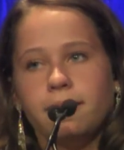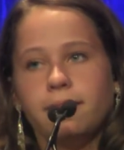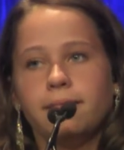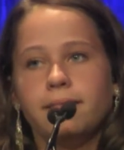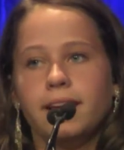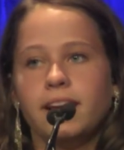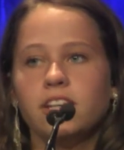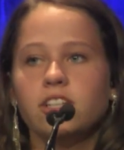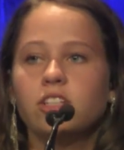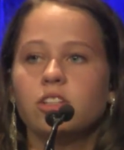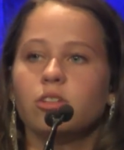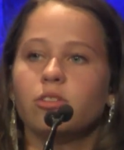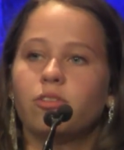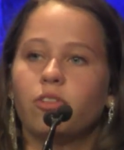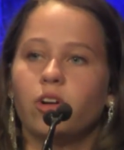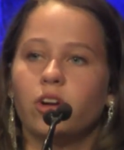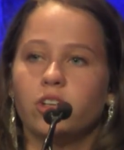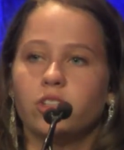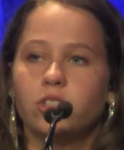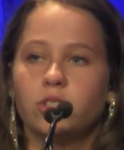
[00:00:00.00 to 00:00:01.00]
Thank you
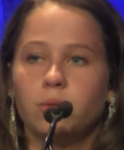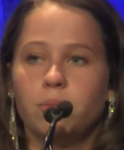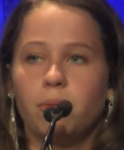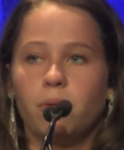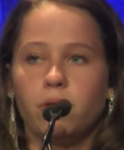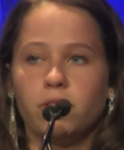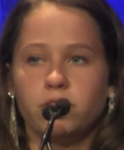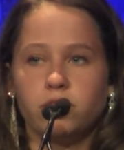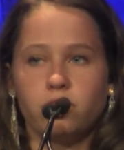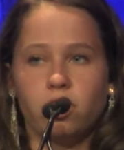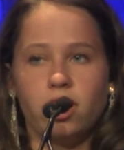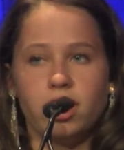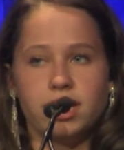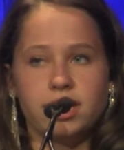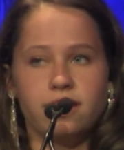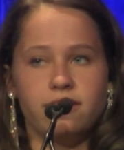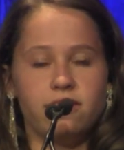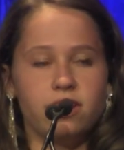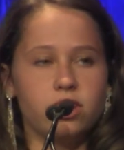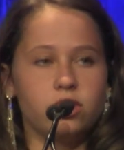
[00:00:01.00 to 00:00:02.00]
for the support you are
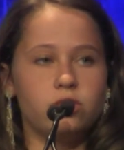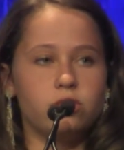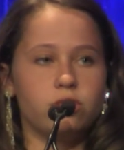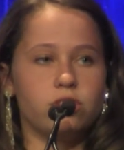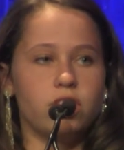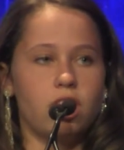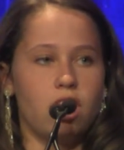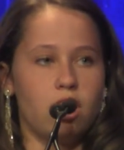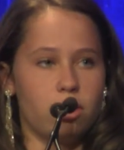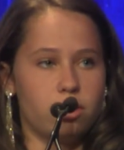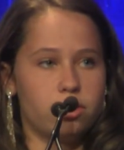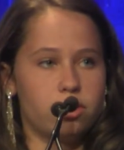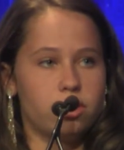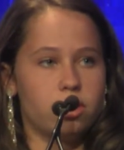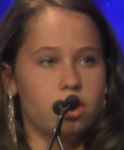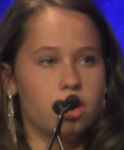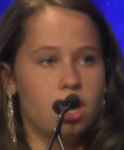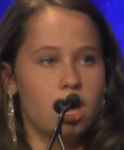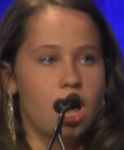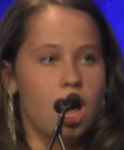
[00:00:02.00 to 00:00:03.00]
giving to YALF.
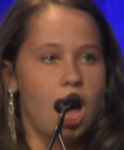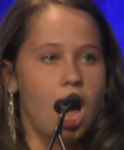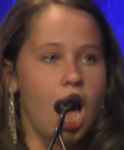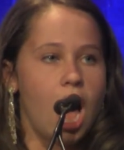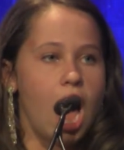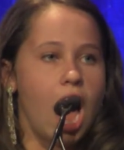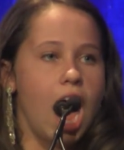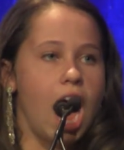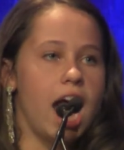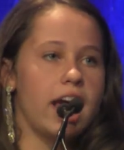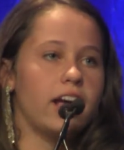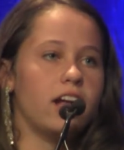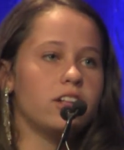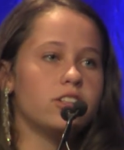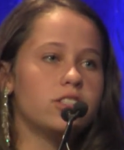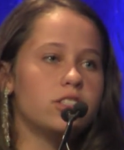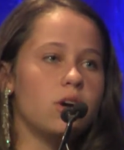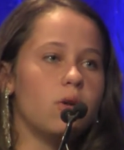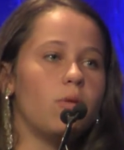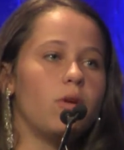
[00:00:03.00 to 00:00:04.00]
I
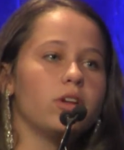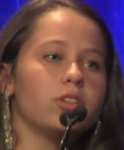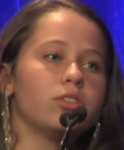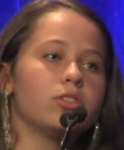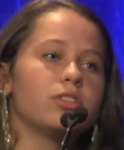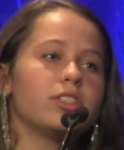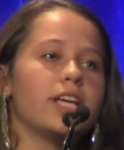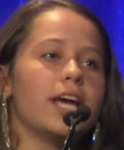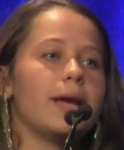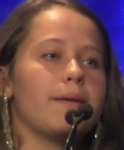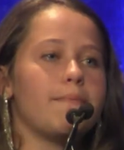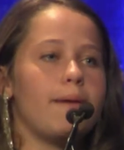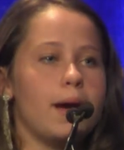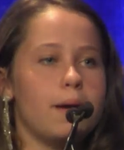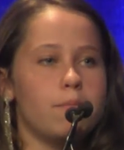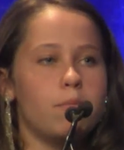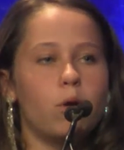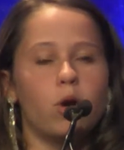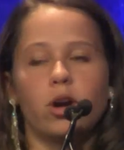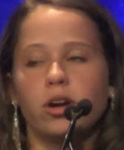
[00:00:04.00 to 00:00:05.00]
also want to thank
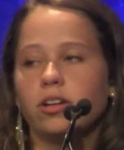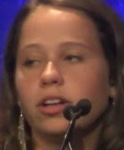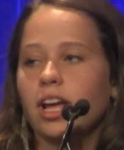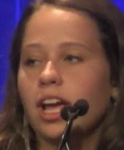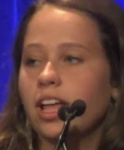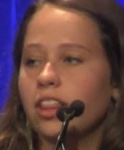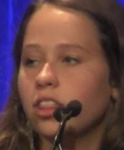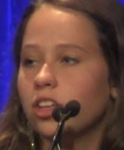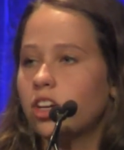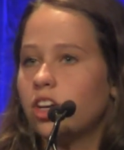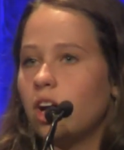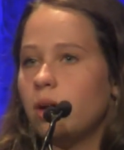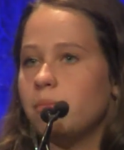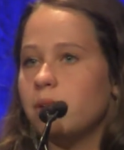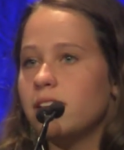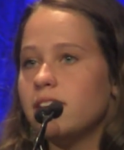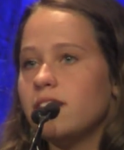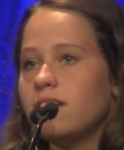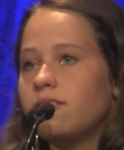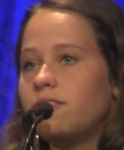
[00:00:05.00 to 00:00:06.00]
my board and the
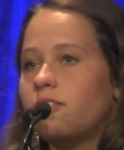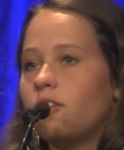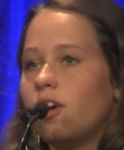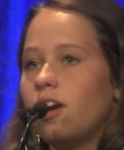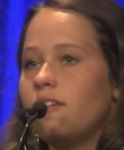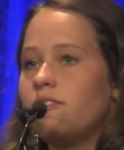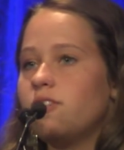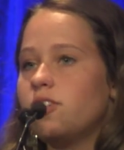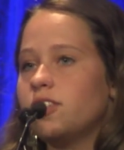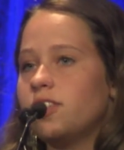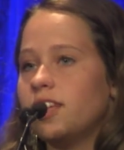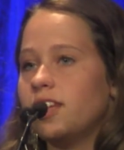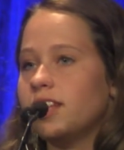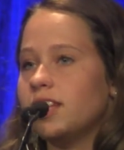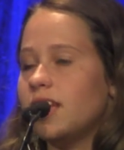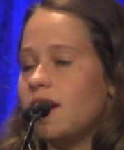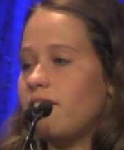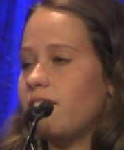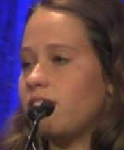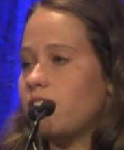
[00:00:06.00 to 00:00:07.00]
committee for everything
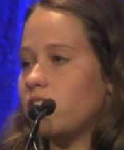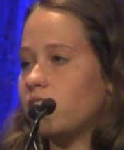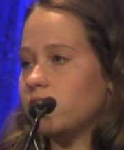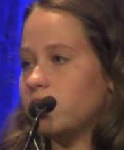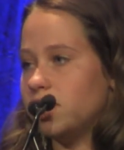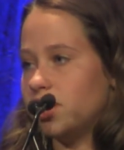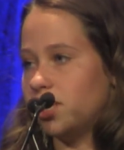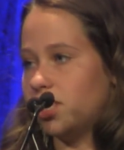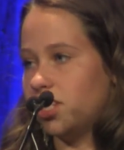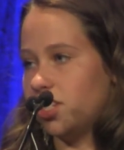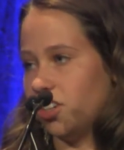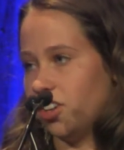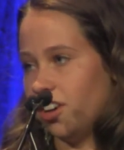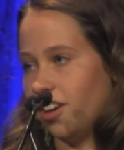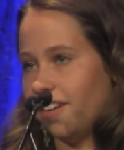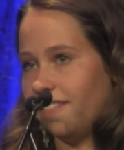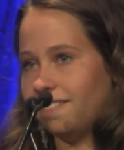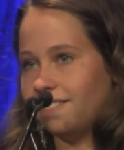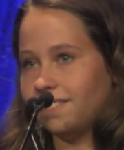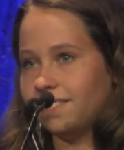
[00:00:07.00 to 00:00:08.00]
they have done this
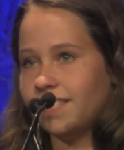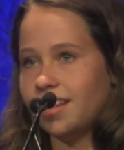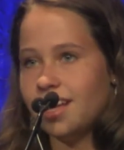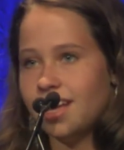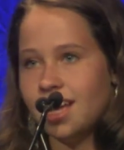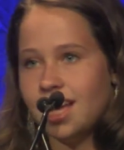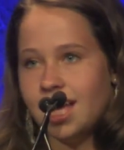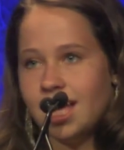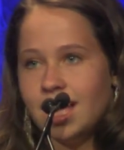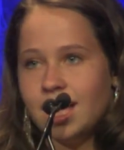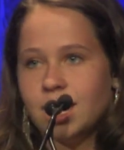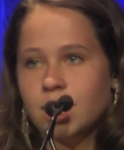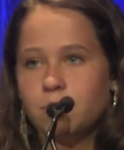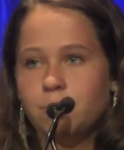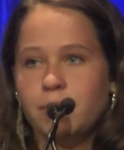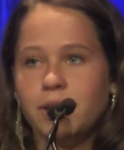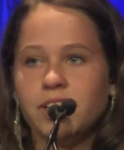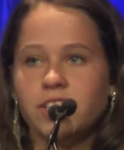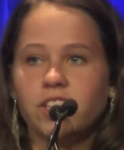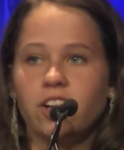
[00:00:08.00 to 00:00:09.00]
year.
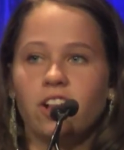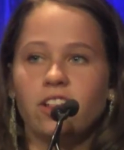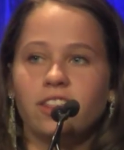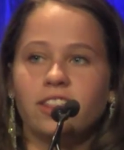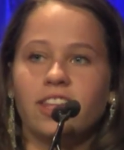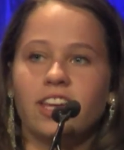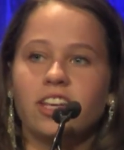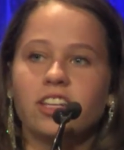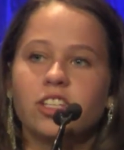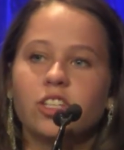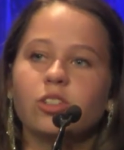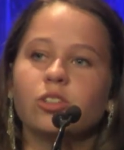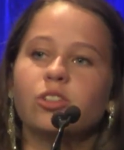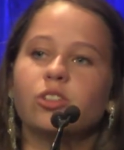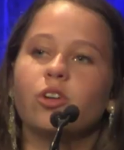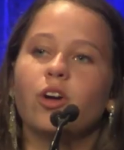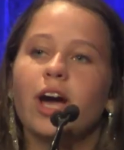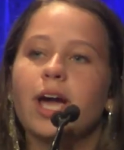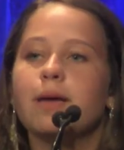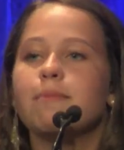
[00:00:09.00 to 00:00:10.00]
Special thank you
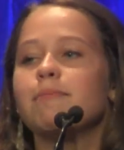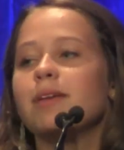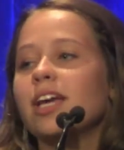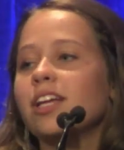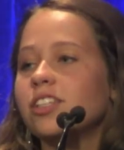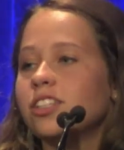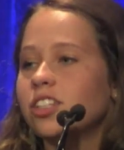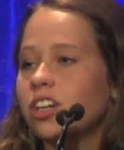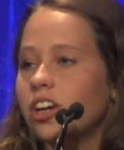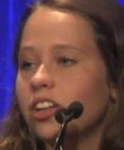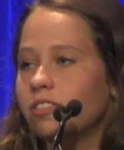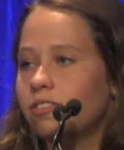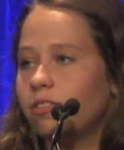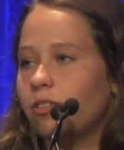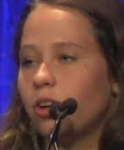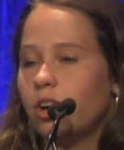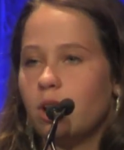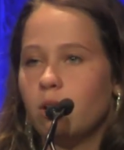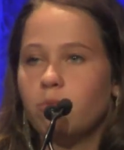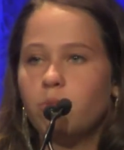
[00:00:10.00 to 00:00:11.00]
to Amy and Don
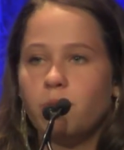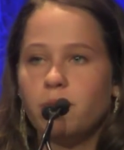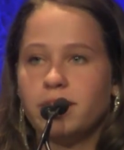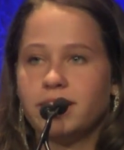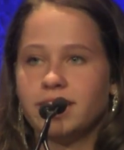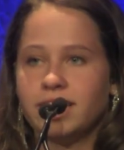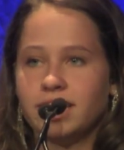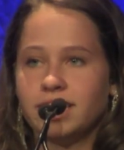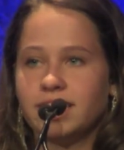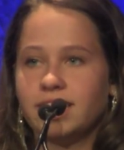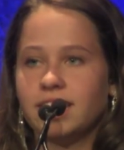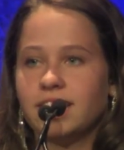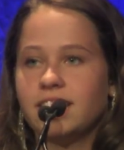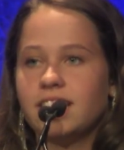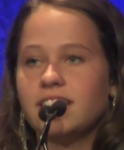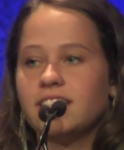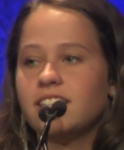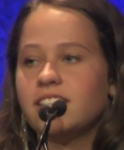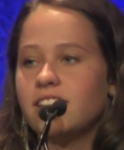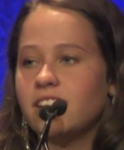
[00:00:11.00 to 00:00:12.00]
for their presence and
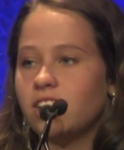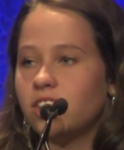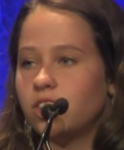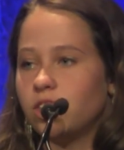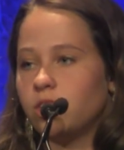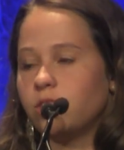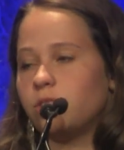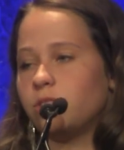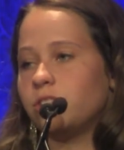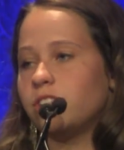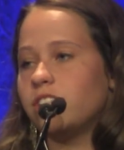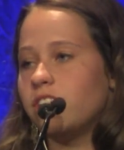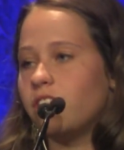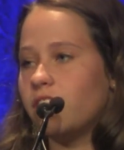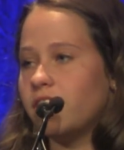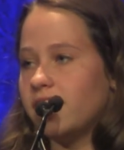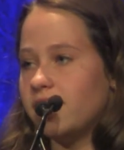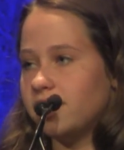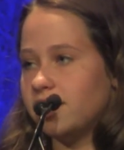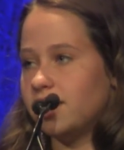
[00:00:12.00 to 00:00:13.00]
dedication to the
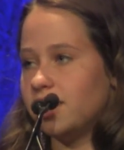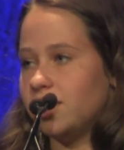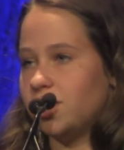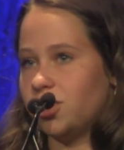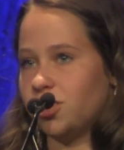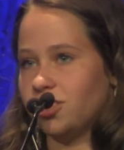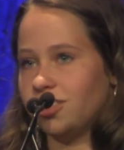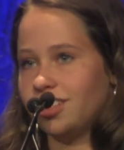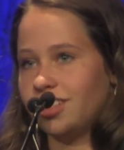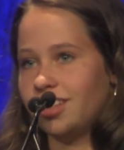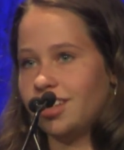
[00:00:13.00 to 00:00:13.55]
organization.